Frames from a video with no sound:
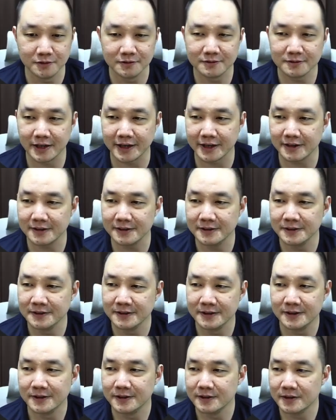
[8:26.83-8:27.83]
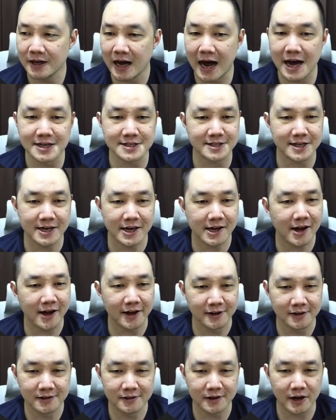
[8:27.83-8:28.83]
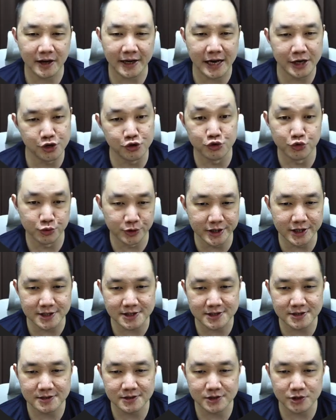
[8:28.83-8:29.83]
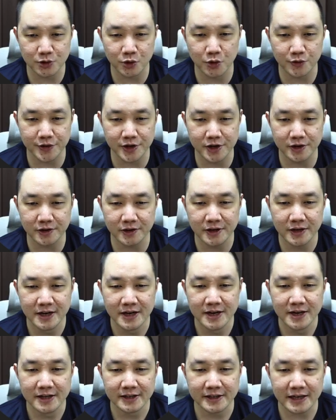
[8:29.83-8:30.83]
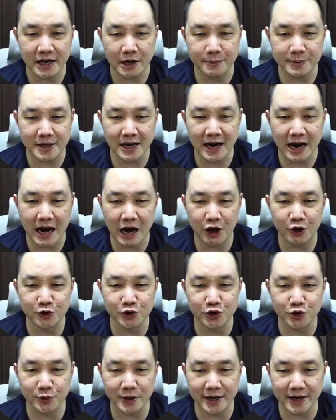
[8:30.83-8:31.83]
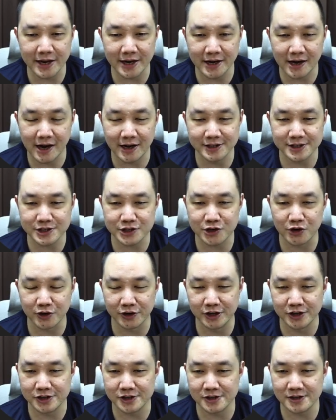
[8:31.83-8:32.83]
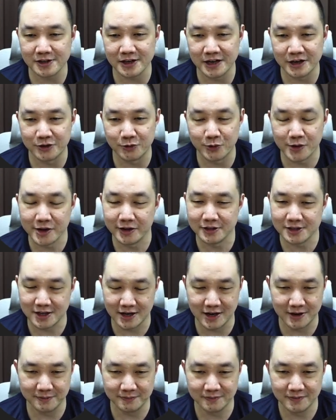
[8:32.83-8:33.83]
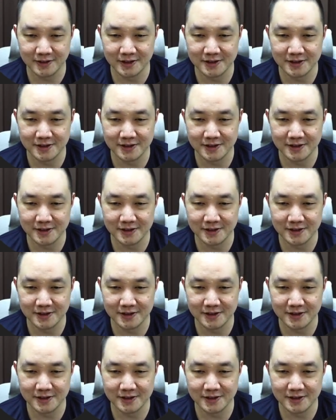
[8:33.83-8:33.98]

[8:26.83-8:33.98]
like ask the AI, can you do this? So over here, tell me how you can enhance cognition in real time.